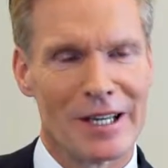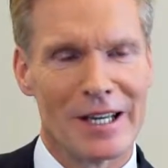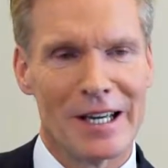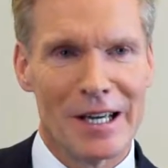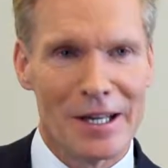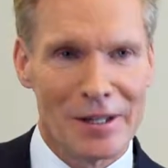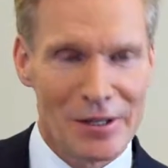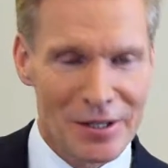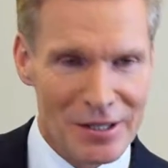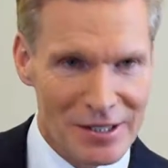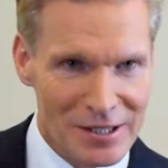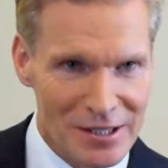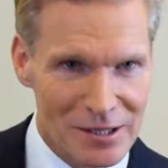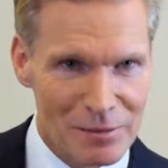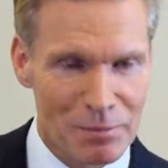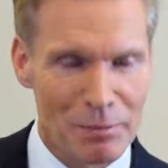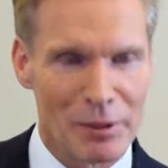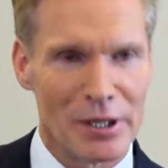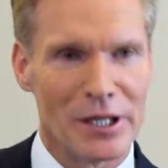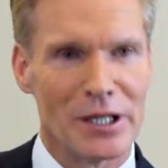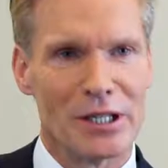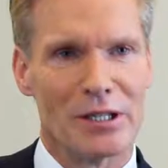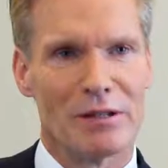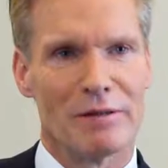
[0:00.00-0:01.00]
The
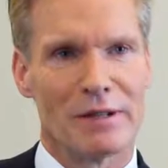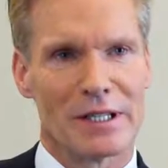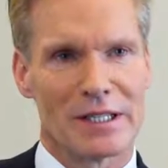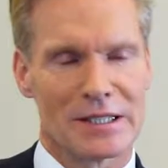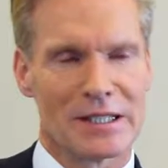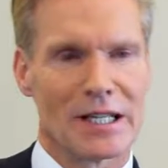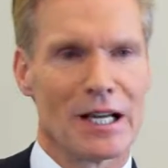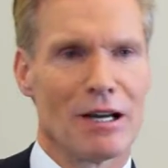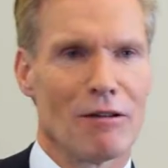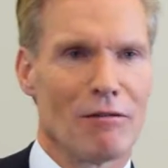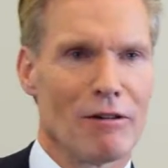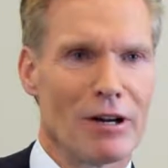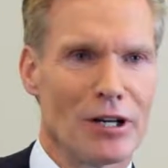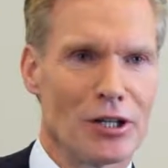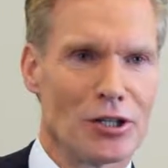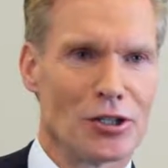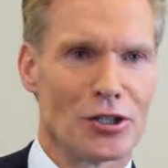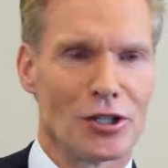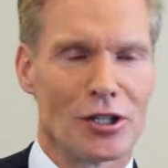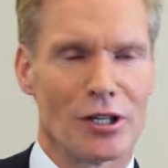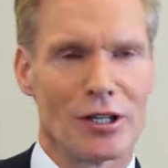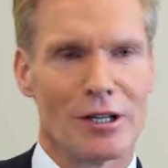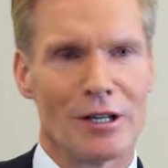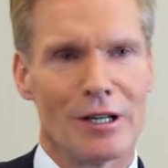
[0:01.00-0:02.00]
speed of acceleration
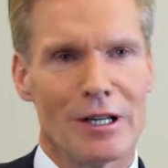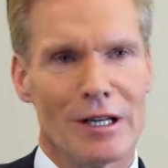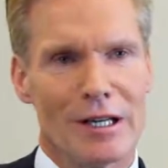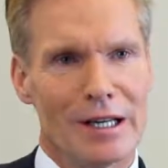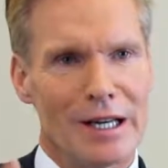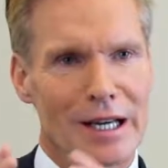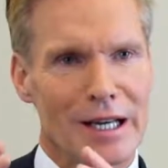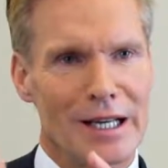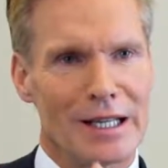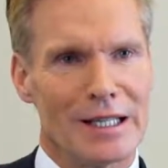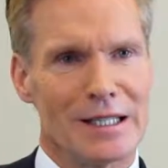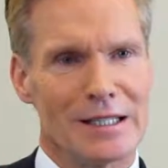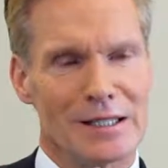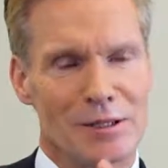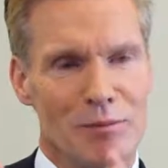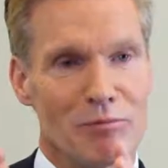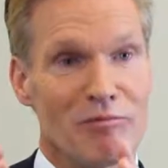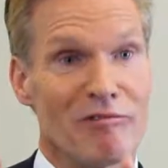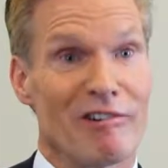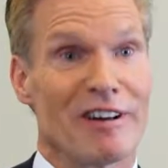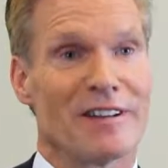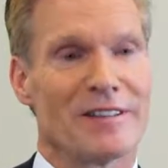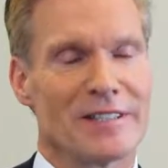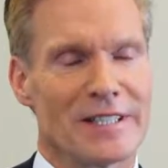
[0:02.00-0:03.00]
is
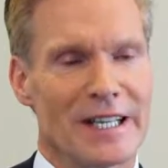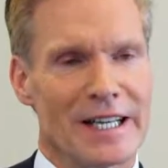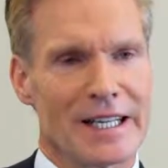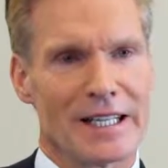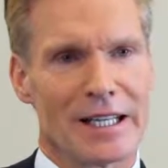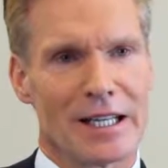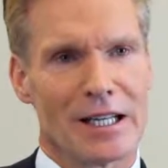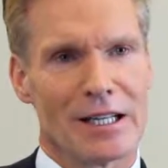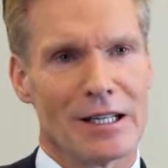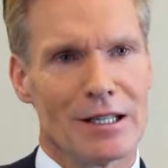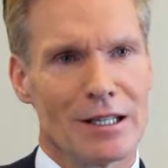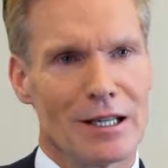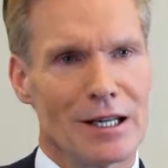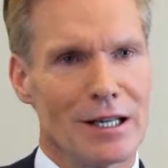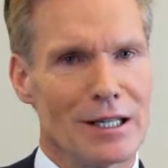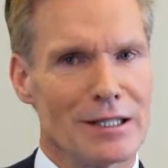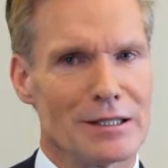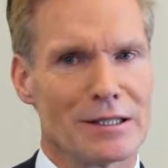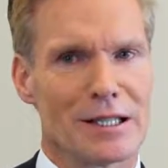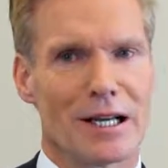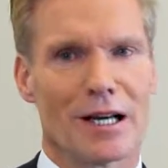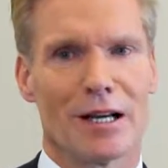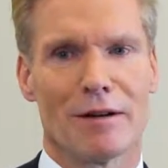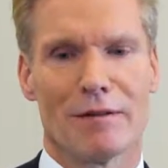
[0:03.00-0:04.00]
breathtaking, and it's
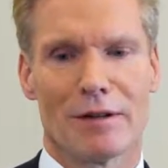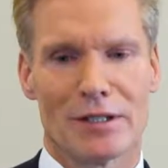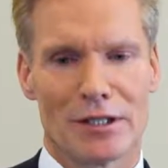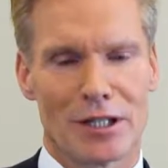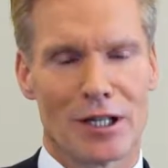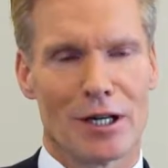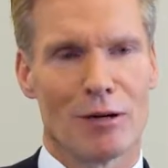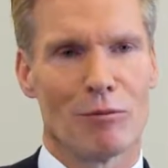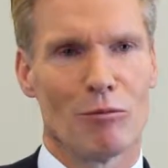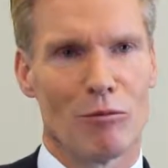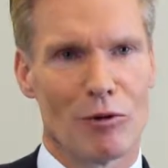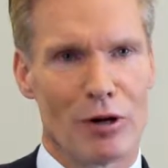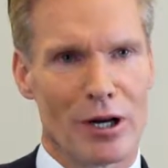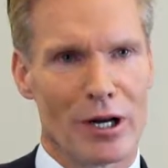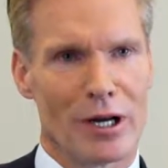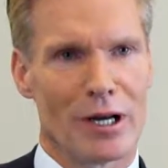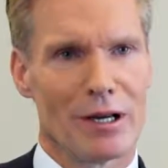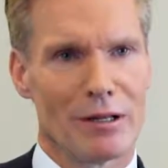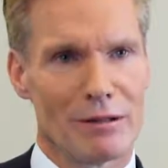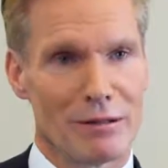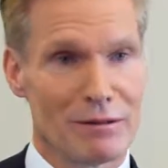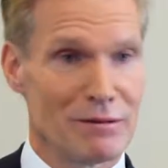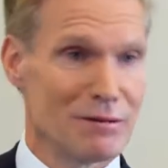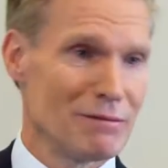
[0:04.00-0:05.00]
kind of a time where
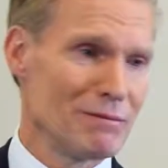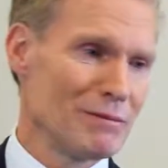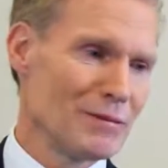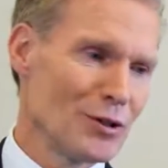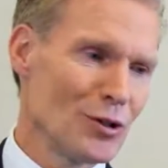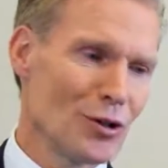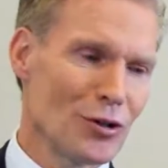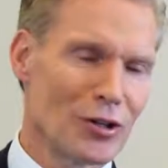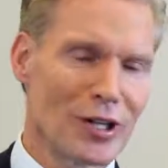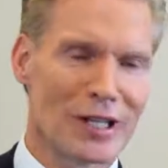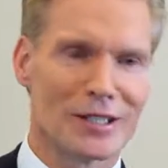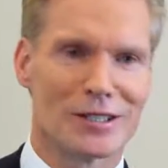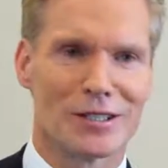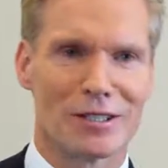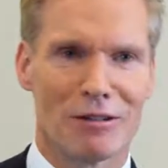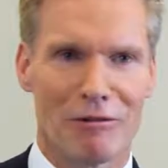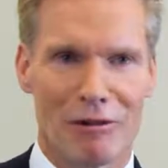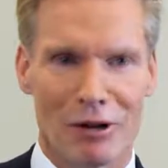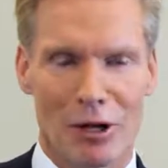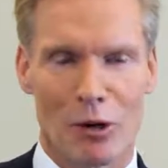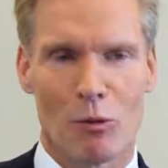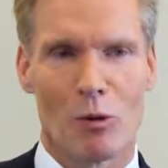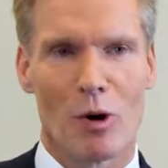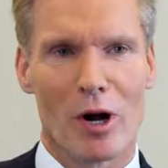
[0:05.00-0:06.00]
not necessarily a
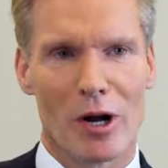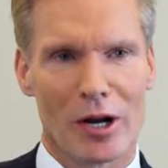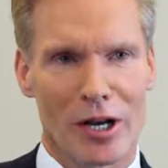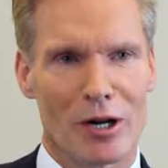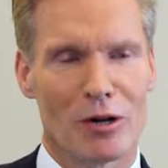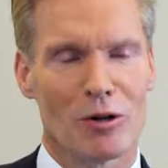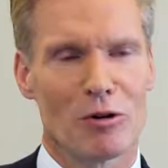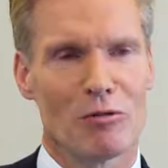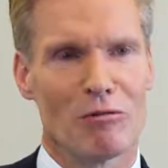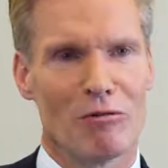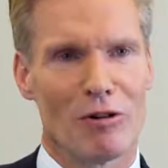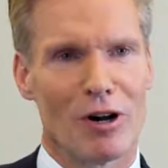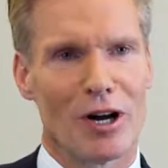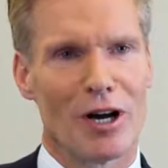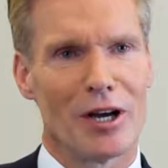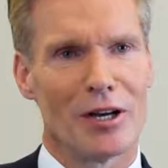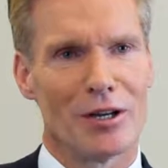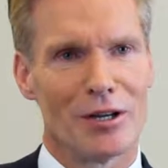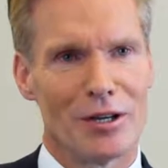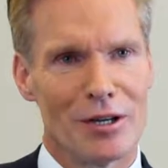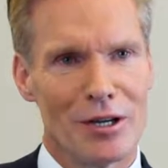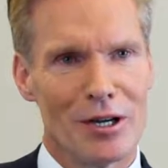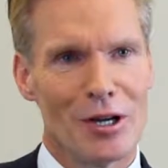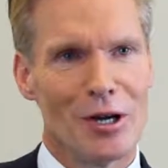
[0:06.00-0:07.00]
white knuckle ride,
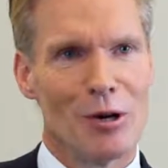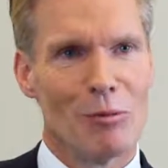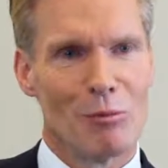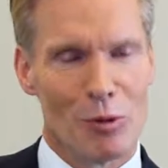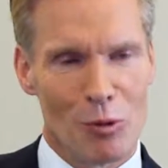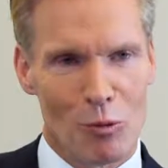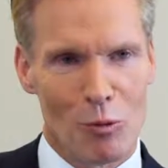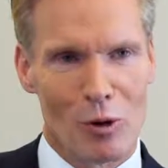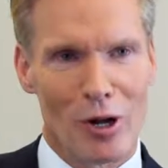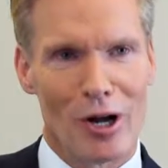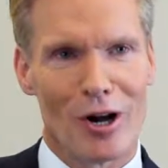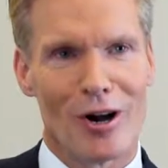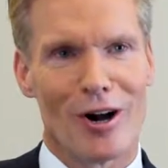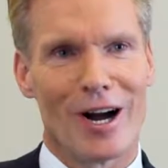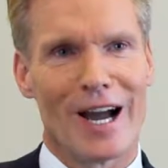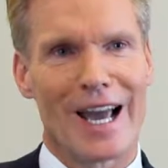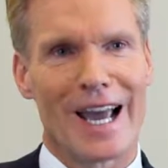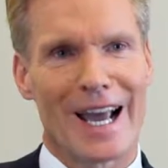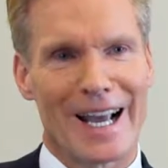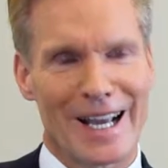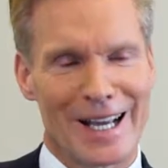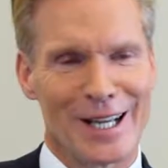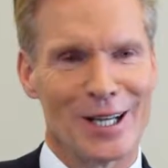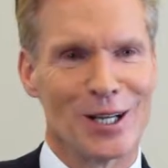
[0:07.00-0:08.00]
but we are
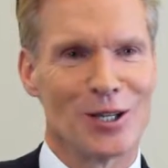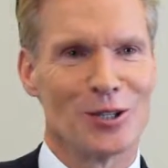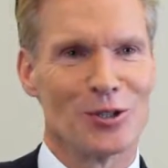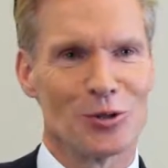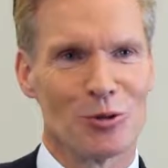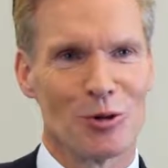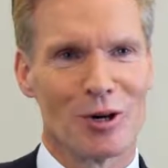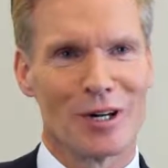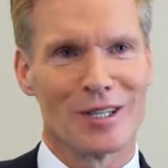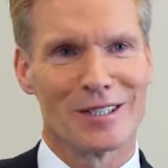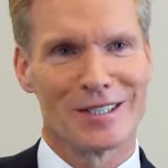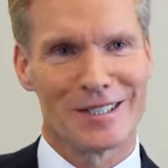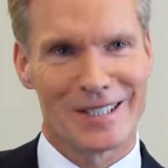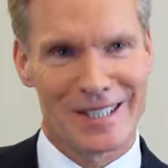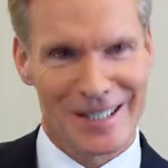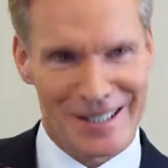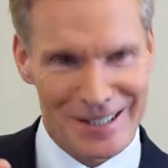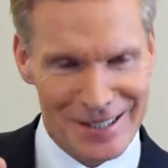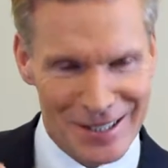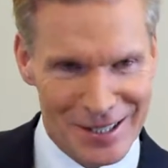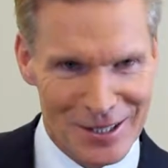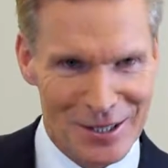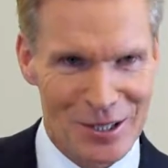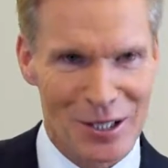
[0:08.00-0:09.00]
hanging onto our seats in
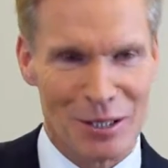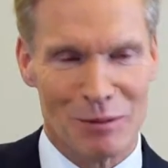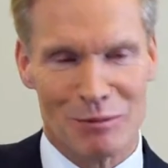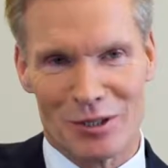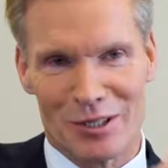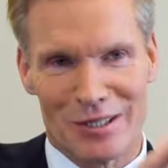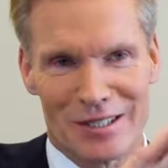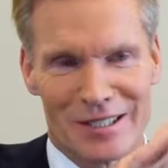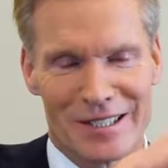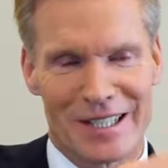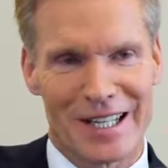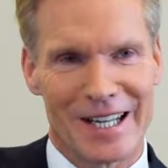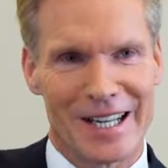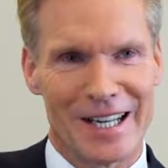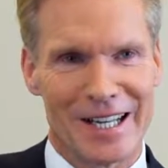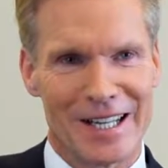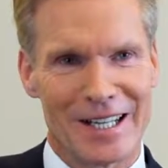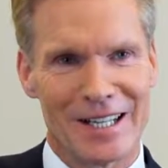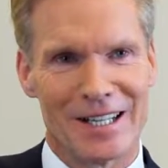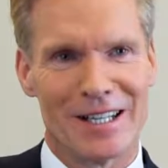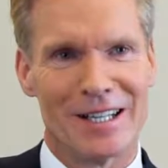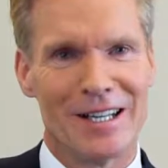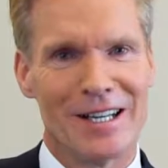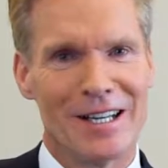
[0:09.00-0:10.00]
terms of
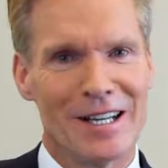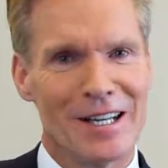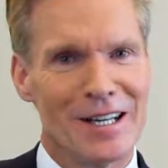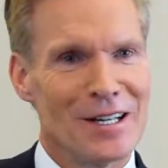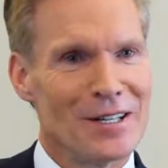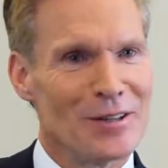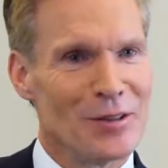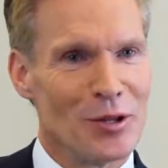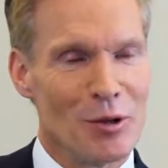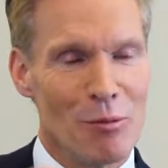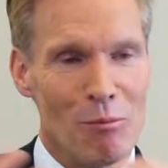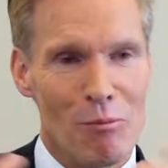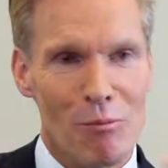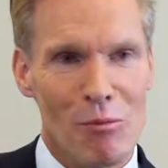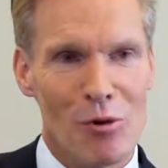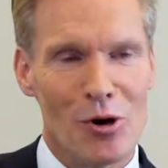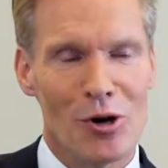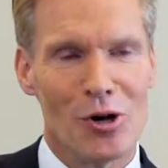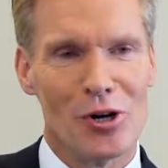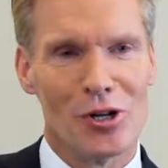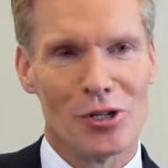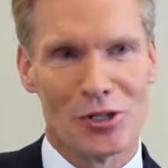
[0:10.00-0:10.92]
seeing the merger